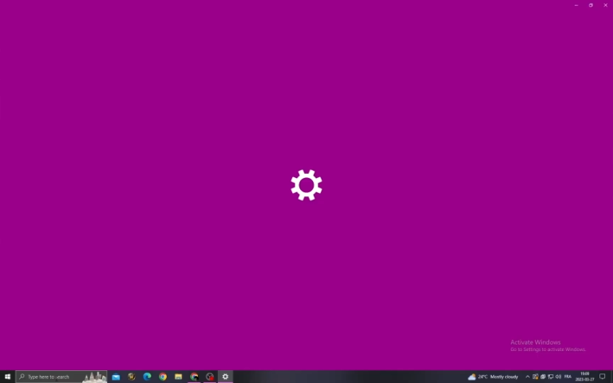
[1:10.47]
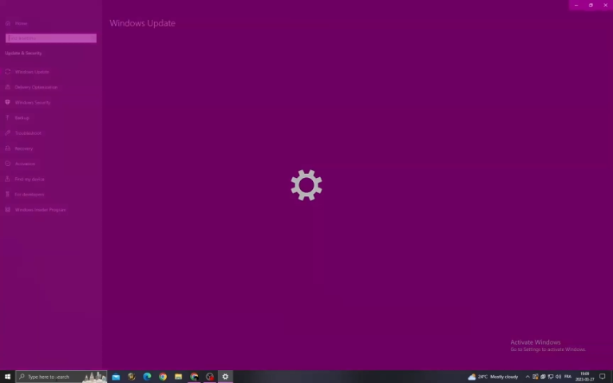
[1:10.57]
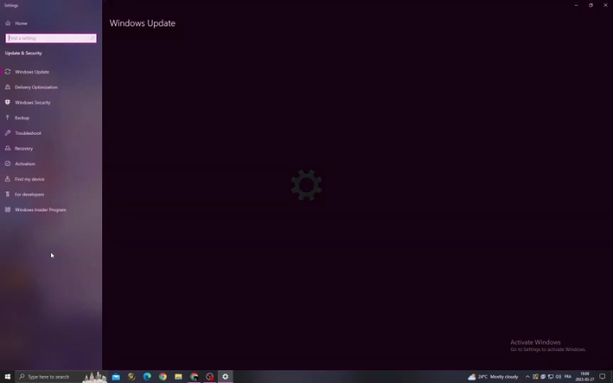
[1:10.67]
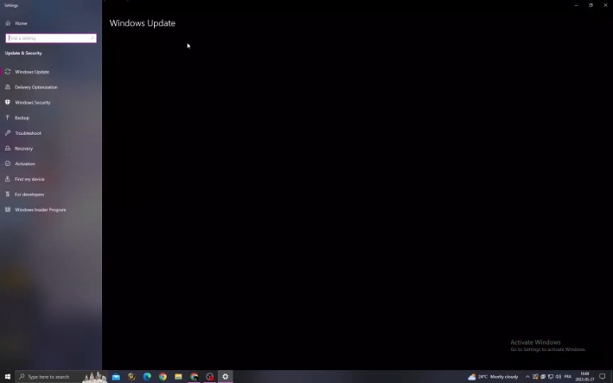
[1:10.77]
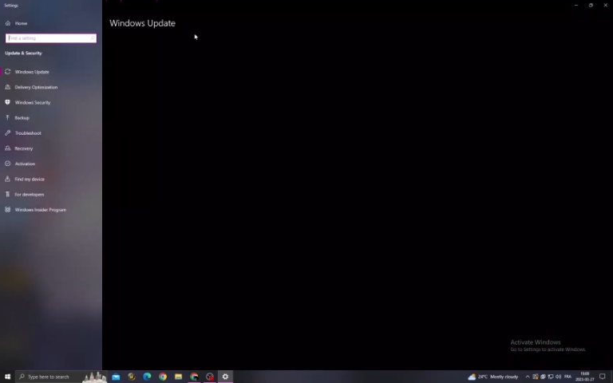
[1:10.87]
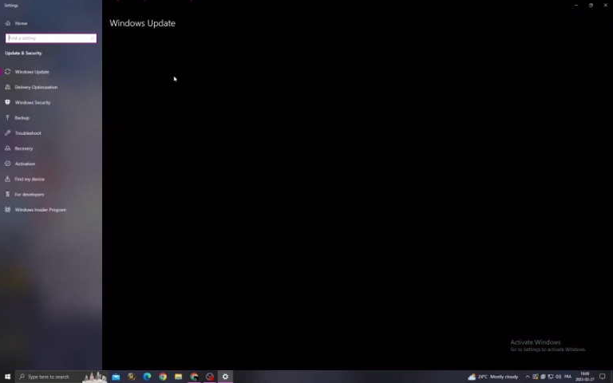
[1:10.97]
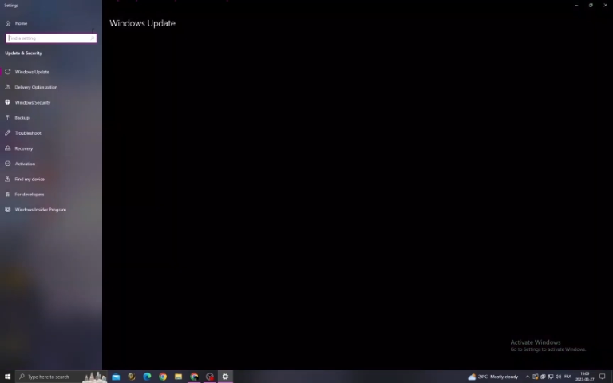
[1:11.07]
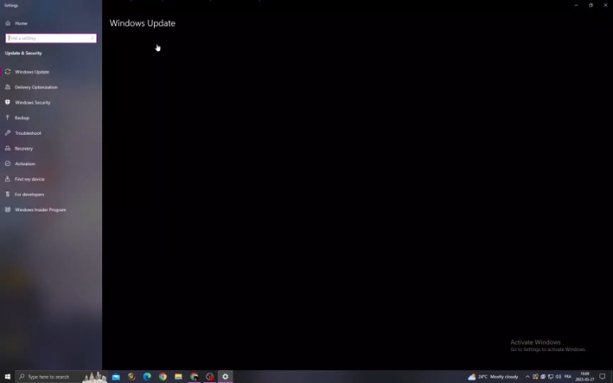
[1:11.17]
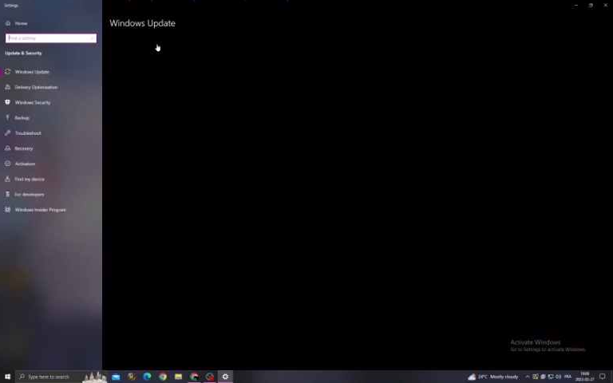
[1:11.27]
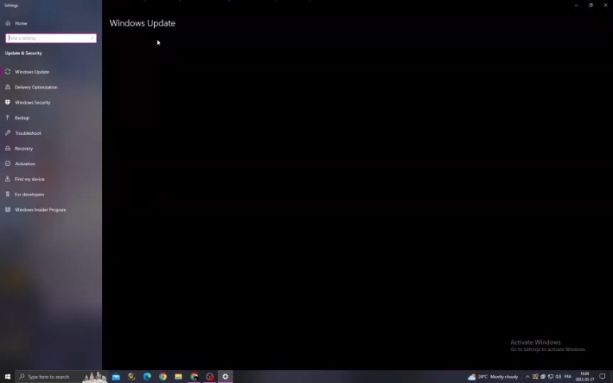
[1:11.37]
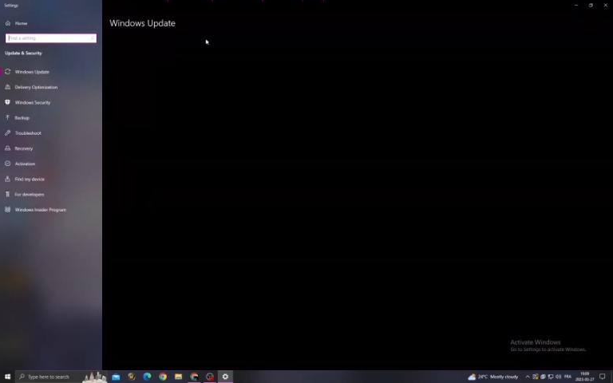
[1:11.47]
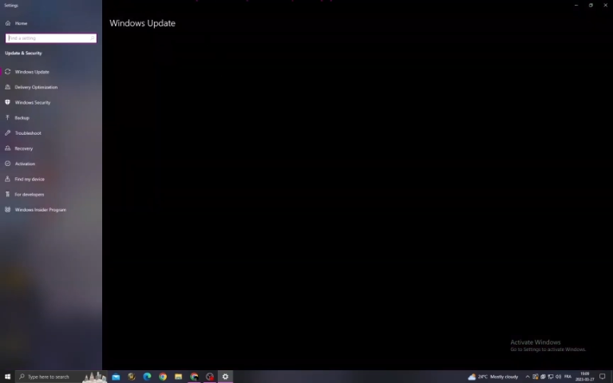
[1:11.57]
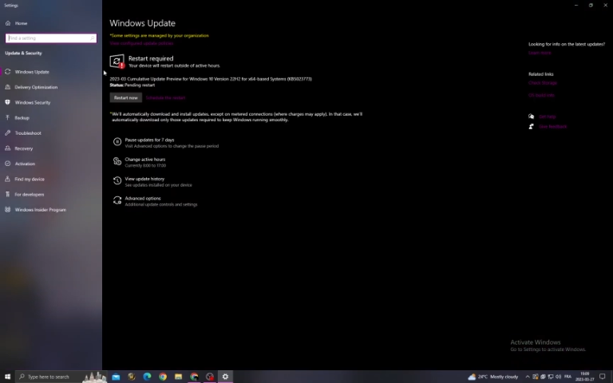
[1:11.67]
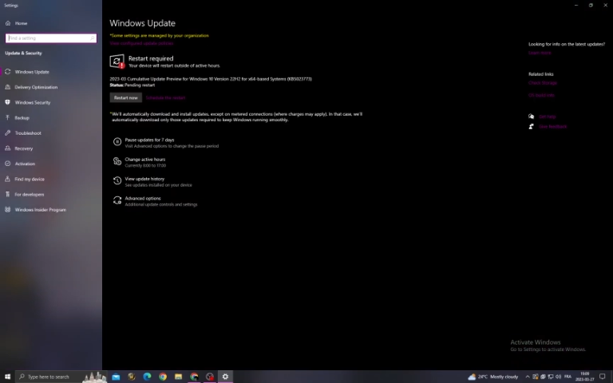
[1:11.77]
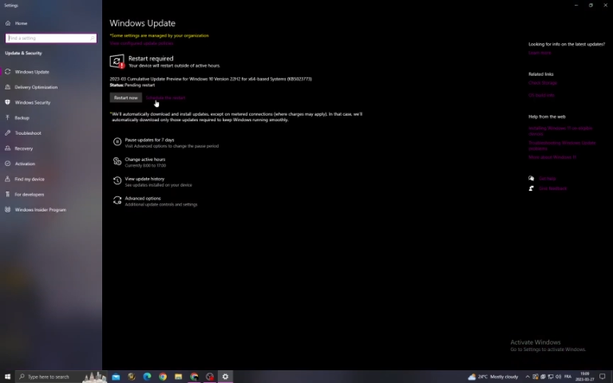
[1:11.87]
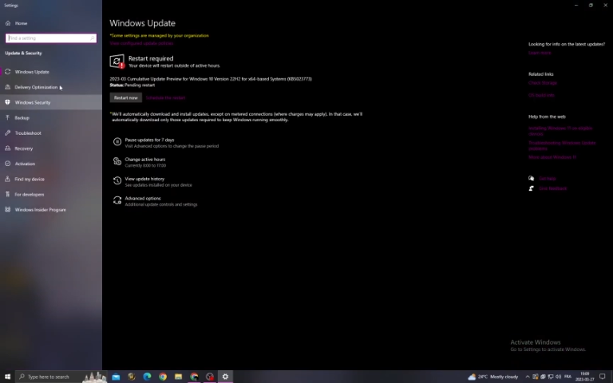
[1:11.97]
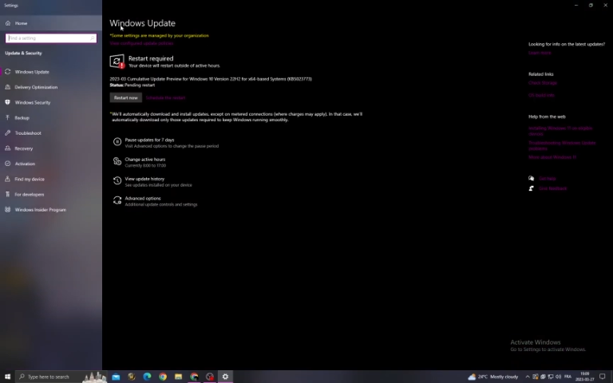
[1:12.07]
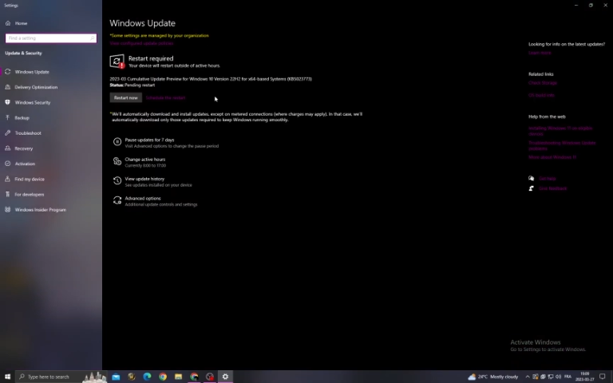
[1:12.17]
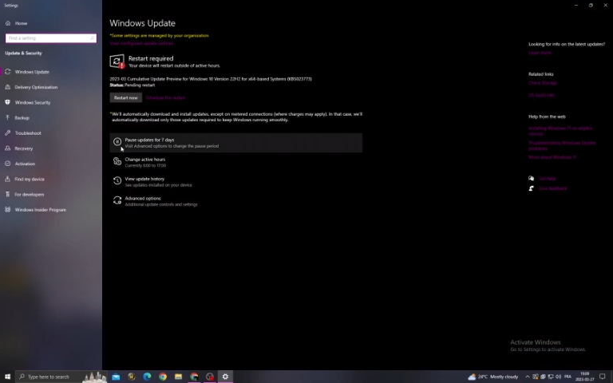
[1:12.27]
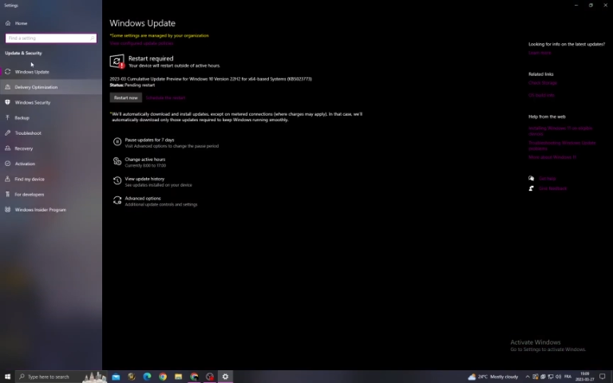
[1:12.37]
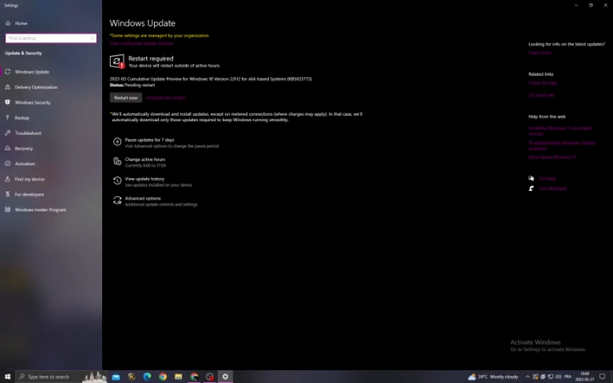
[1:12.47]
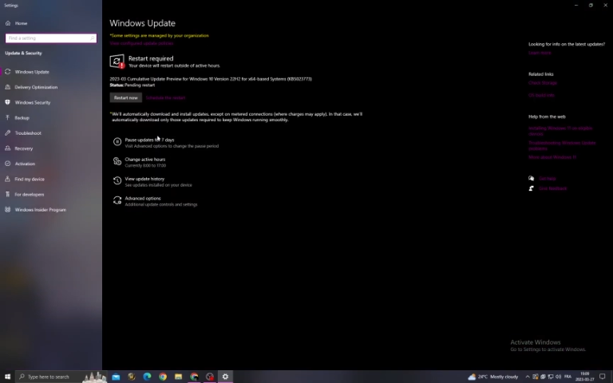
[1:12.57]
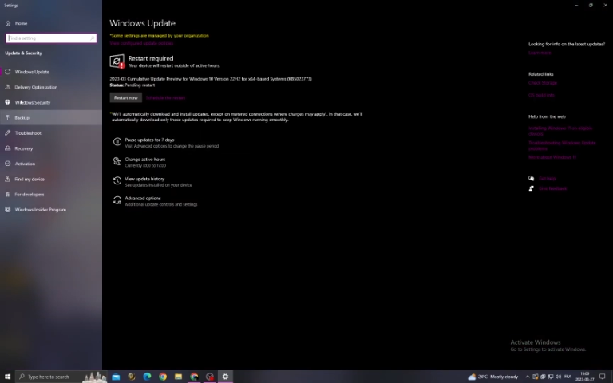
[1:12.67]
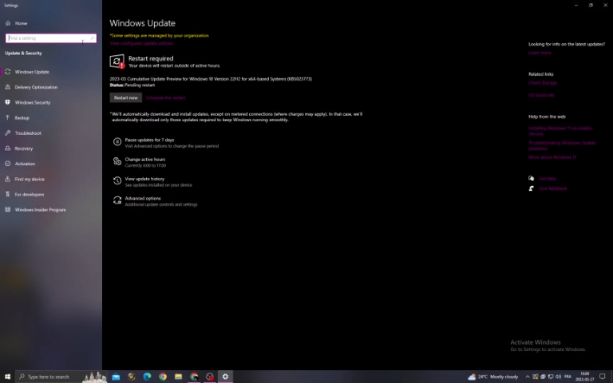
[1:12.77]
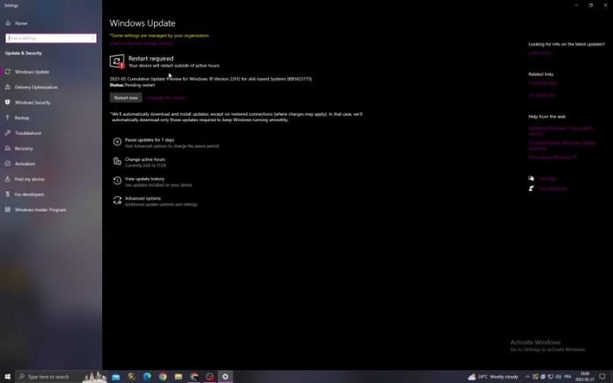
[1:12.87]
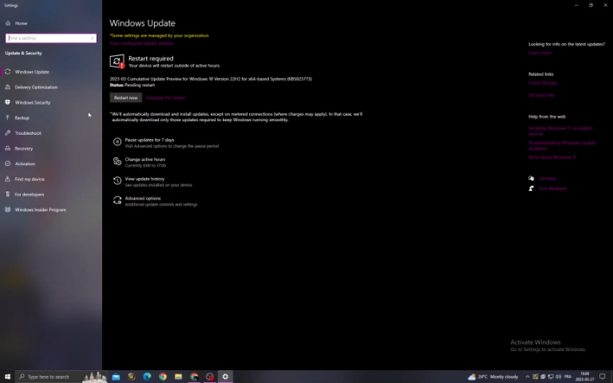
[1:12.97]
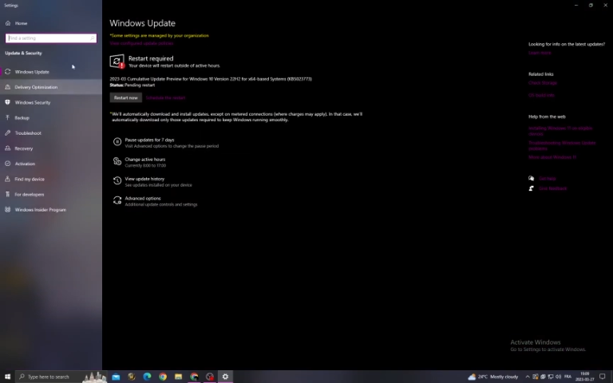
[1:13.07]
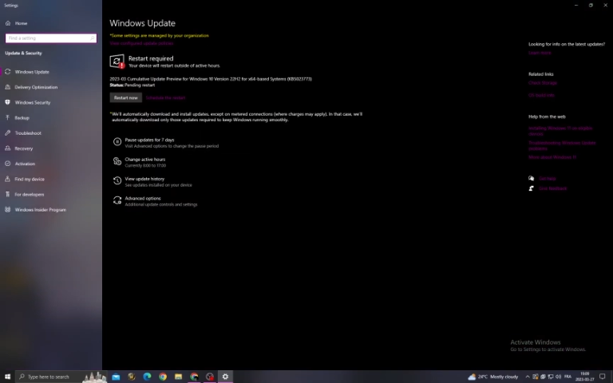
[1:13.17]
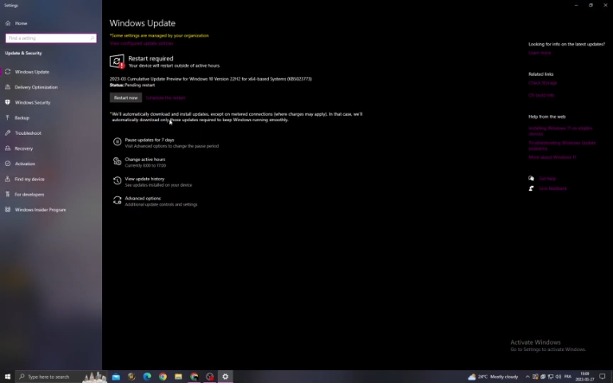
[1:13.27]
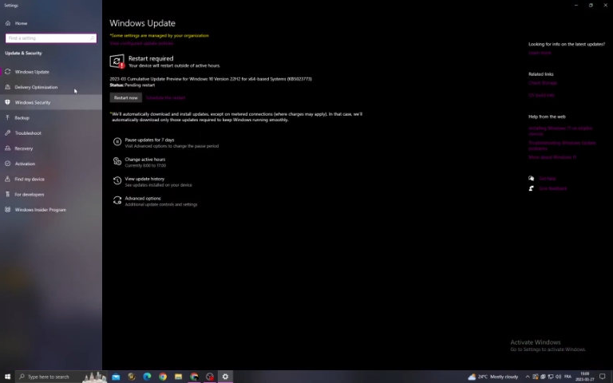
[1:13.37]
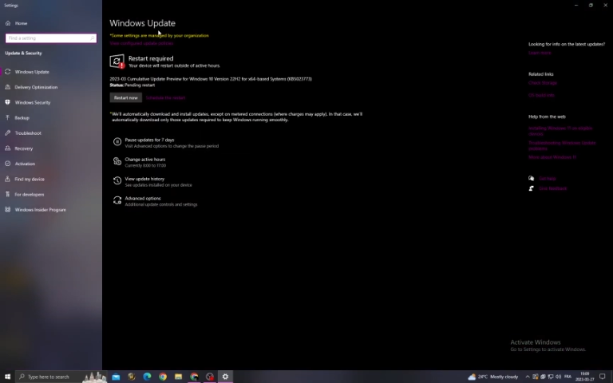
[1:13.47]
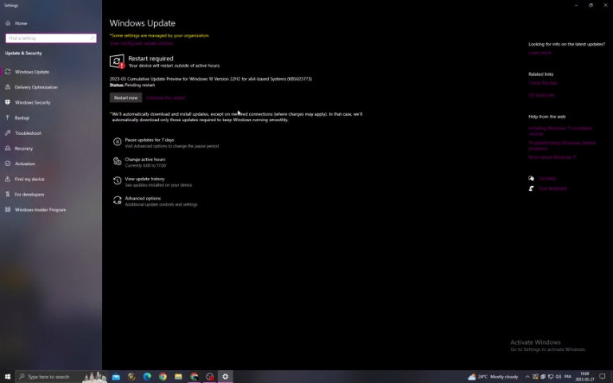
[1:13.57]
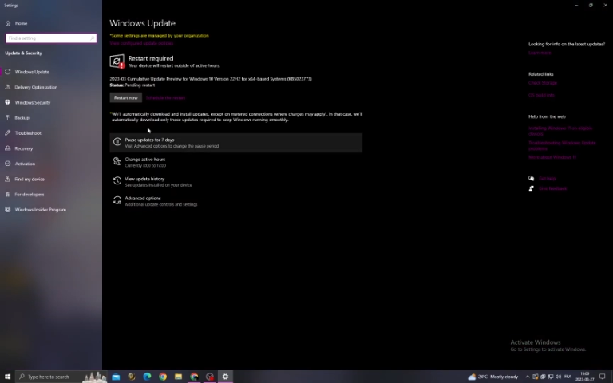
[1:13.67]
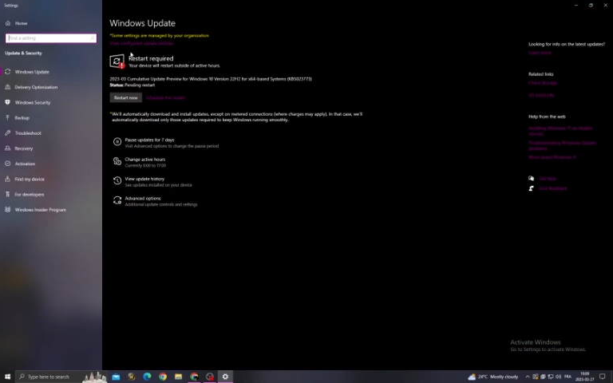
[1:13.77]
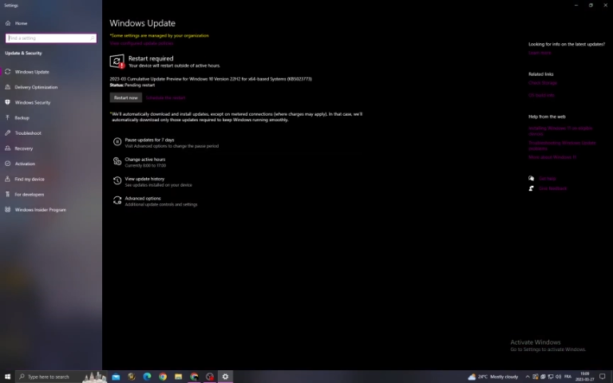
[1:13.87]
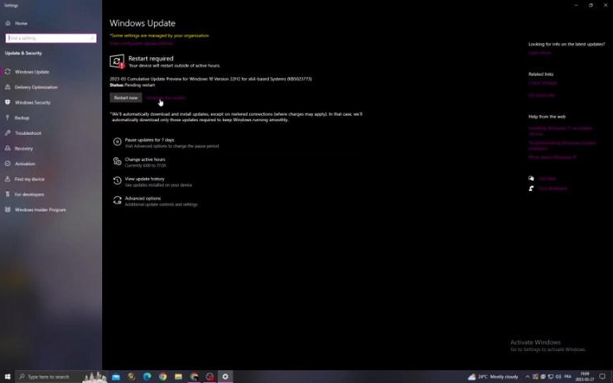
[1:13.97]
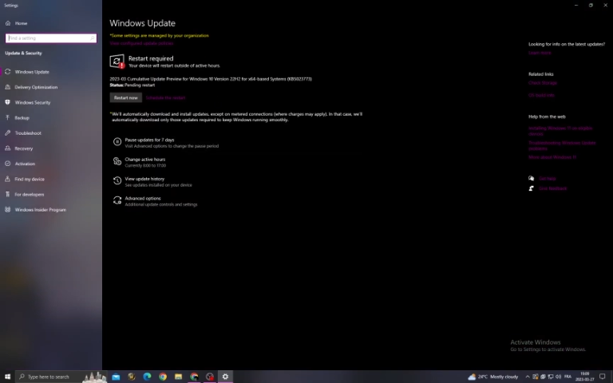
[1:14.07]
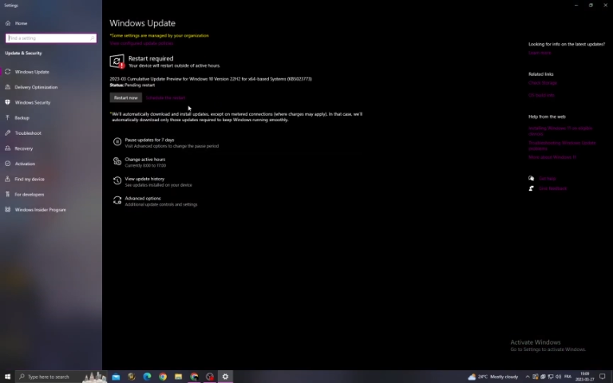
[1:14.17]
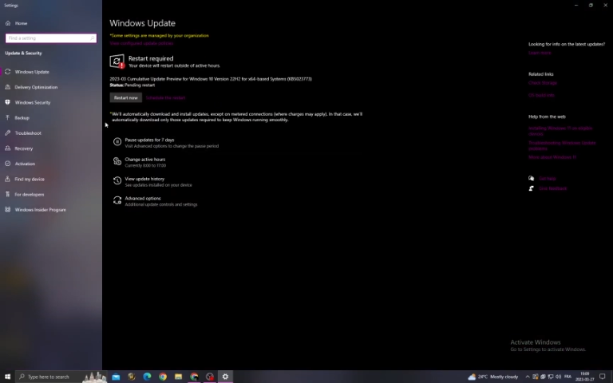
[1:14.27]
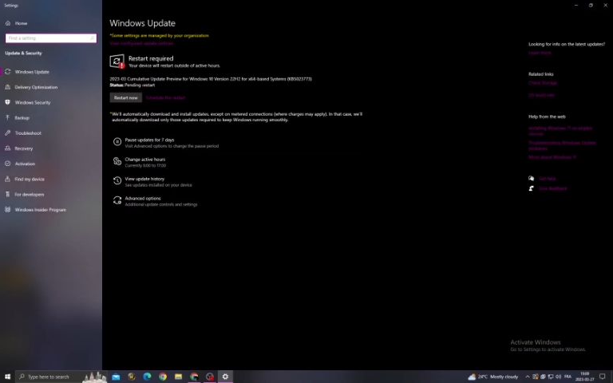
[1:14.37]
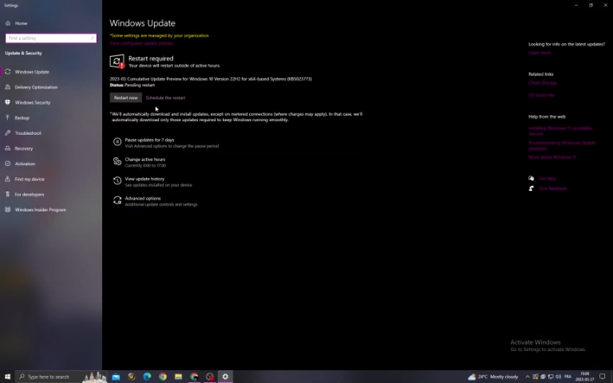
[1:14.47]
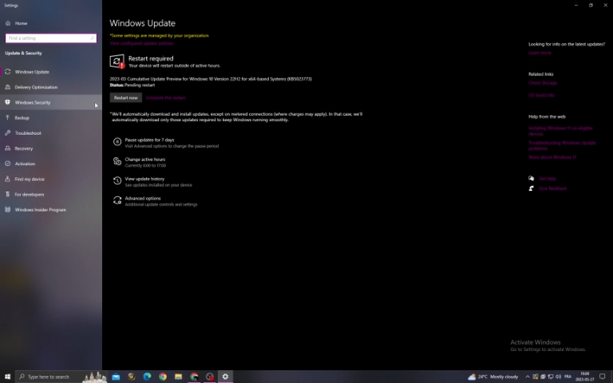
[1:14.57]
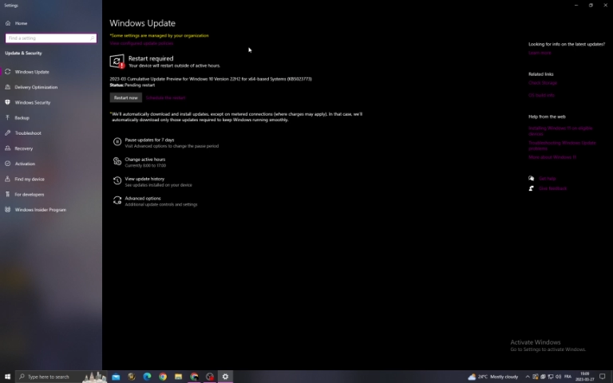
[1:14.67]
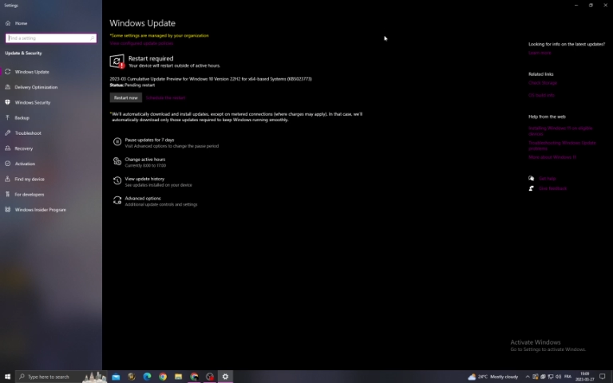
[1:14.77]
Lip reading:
[unreadable: no face in view]